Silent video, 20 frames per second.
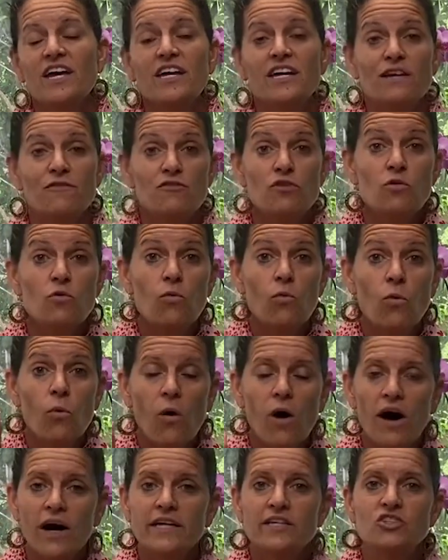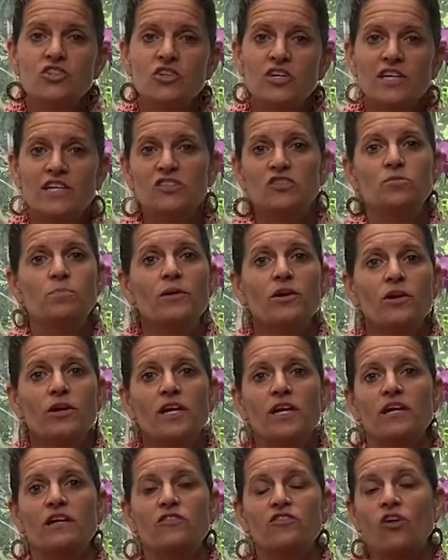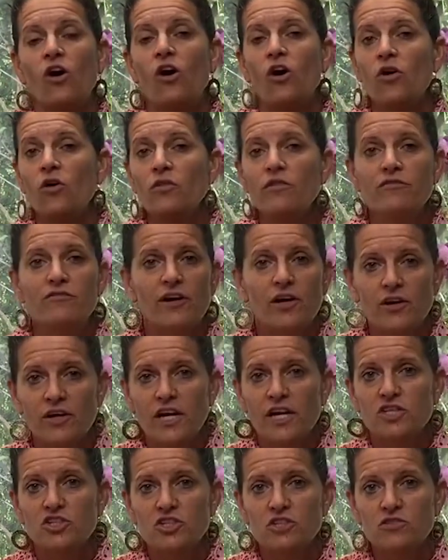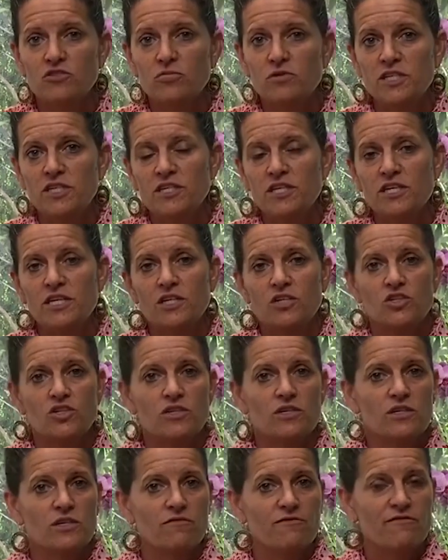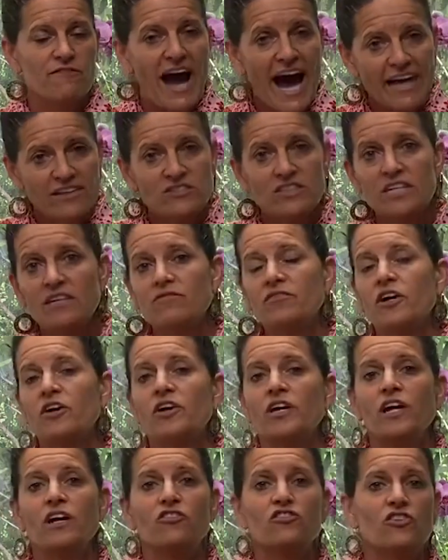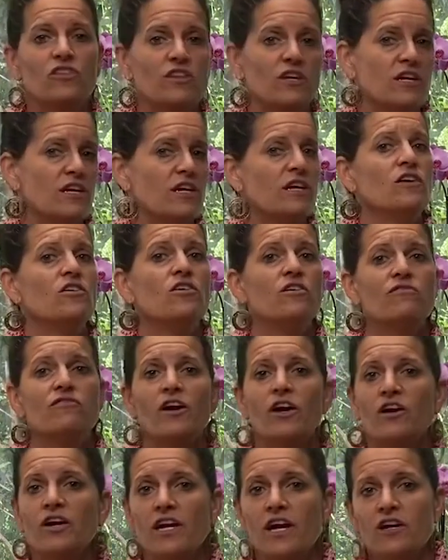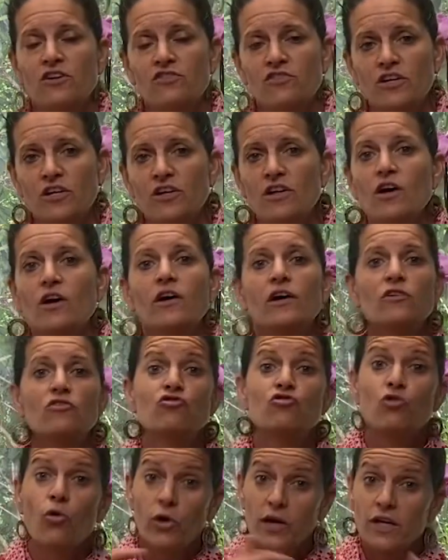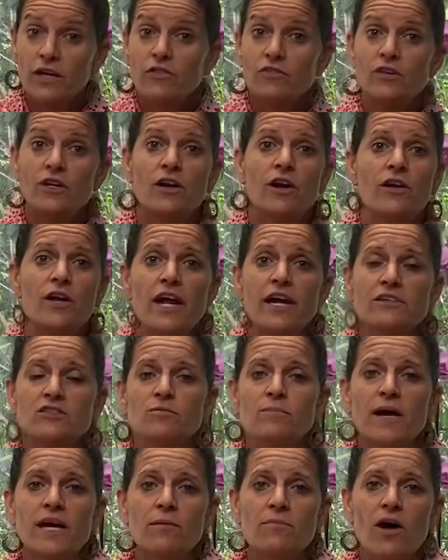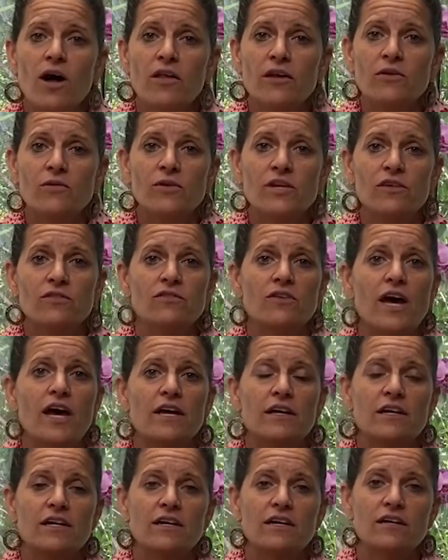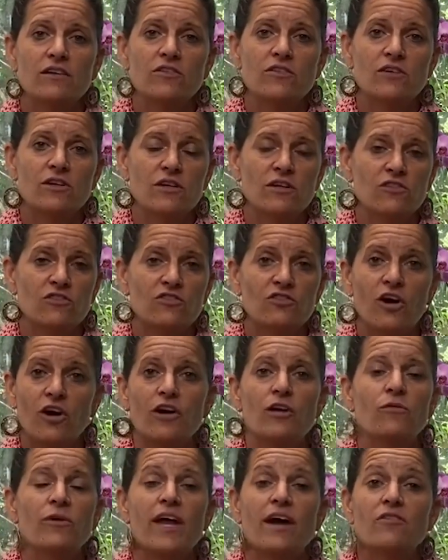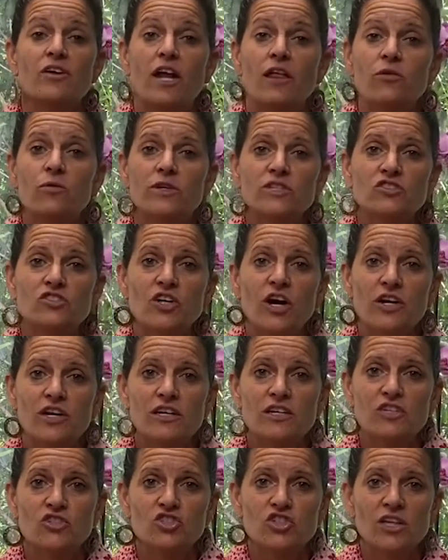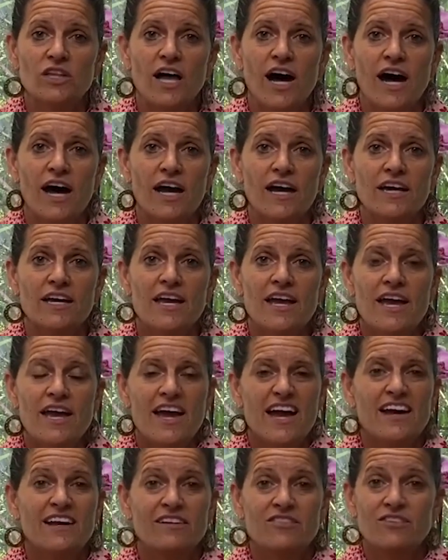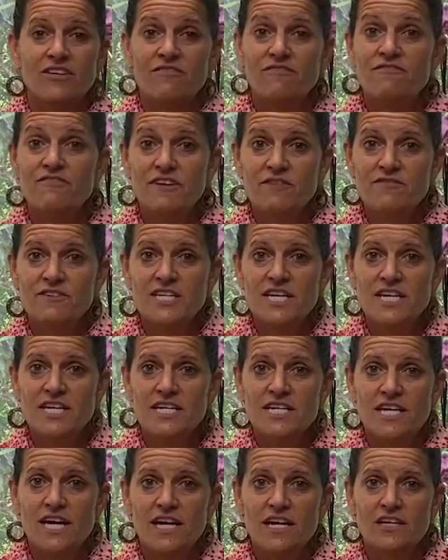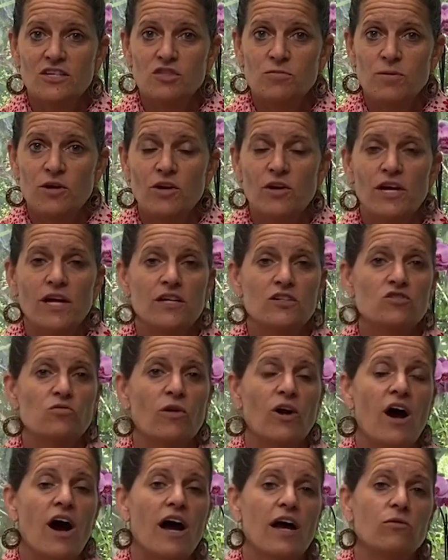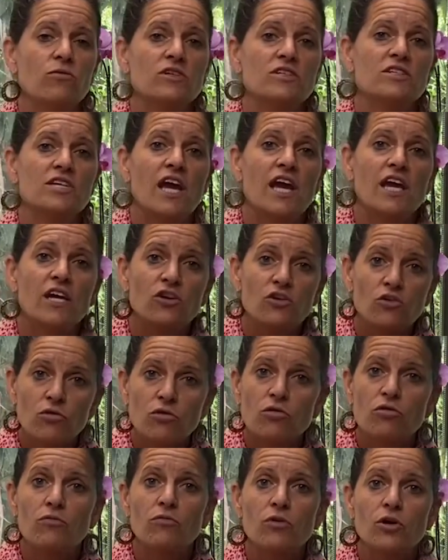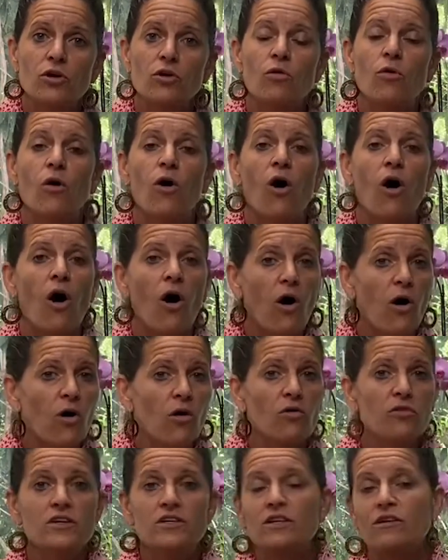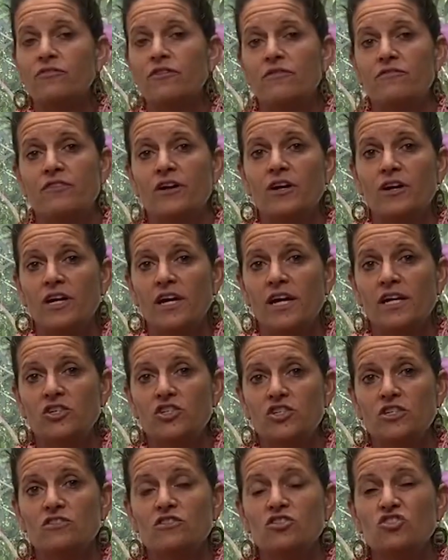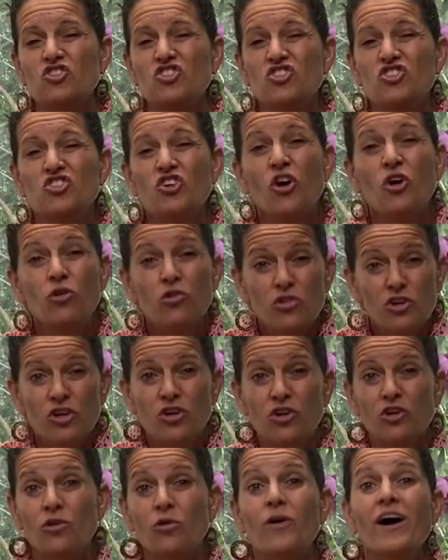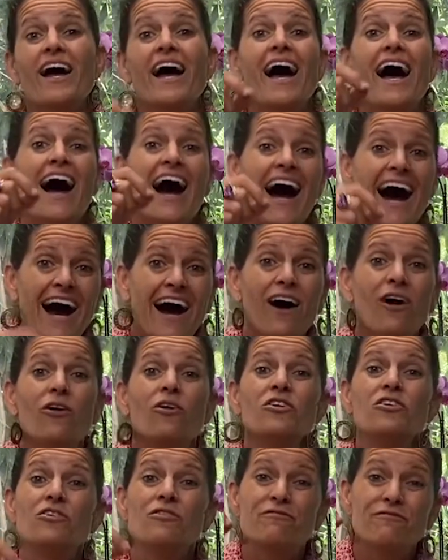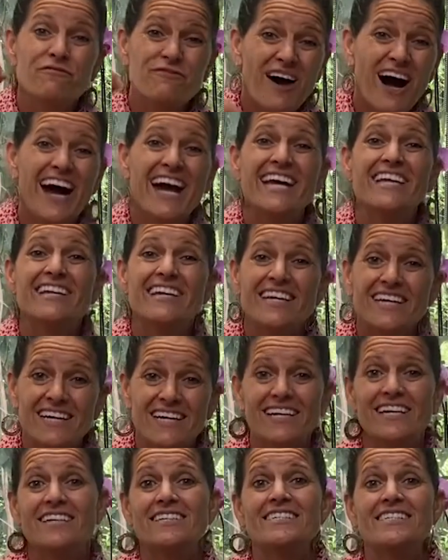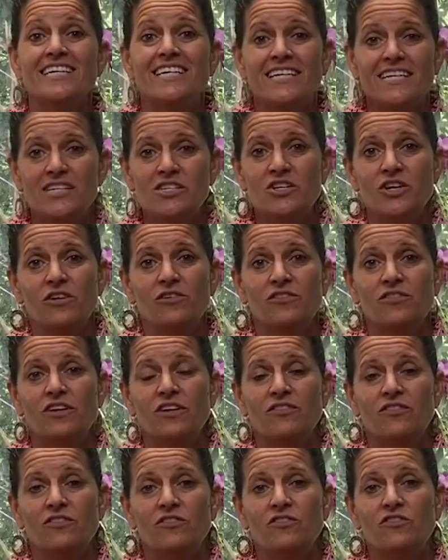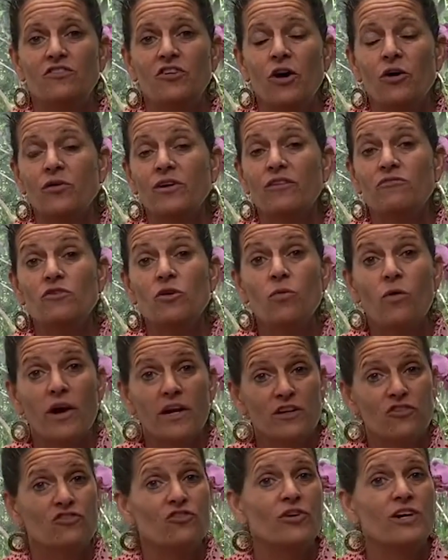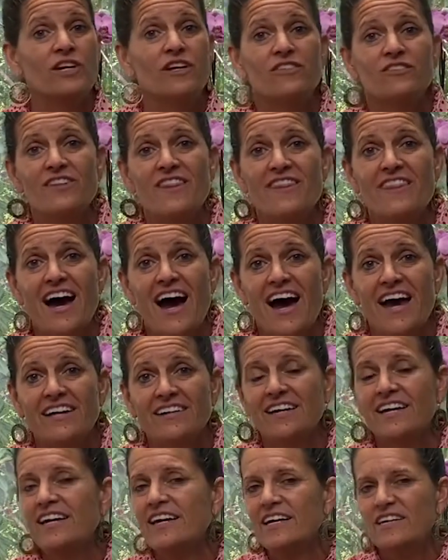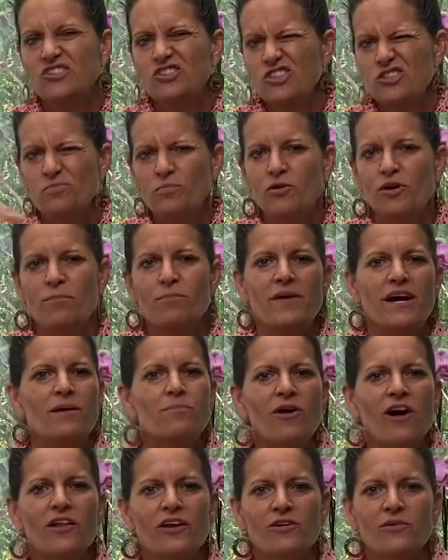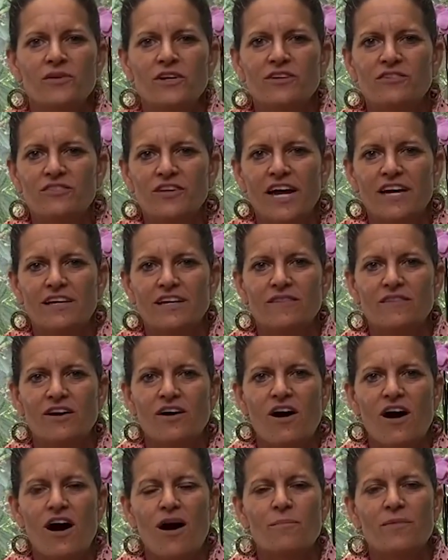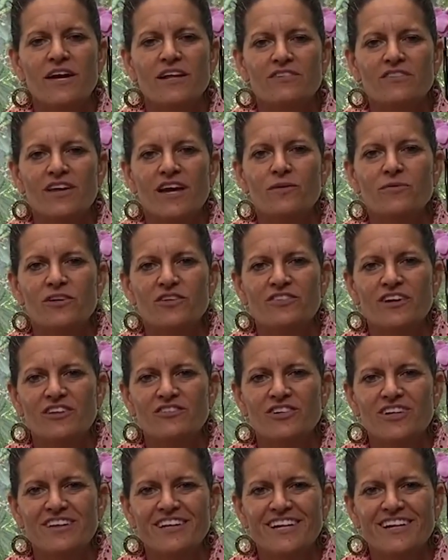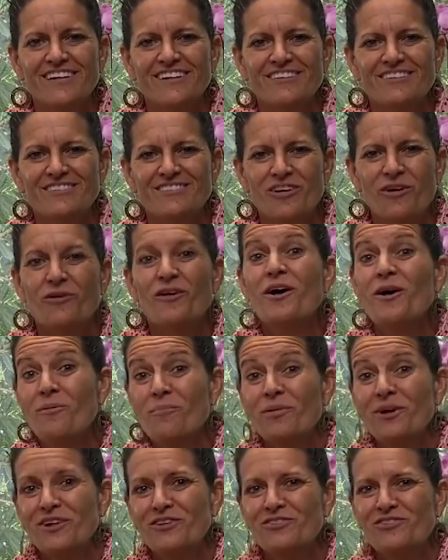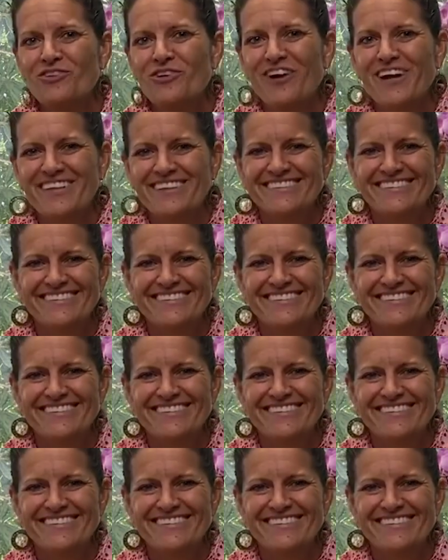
If you want to experience all the variations we teach, the fasting variation, the keto variation, Join us in our next metabolic reset. It is going to start, we have another one starting in July, and it's a 15 day experience where I will take you through all the different variations and show you how you finally get into ketosis. So if you want to join us in that, just put metabolic reset in the comments and we'll send you a link. So, but enjoy.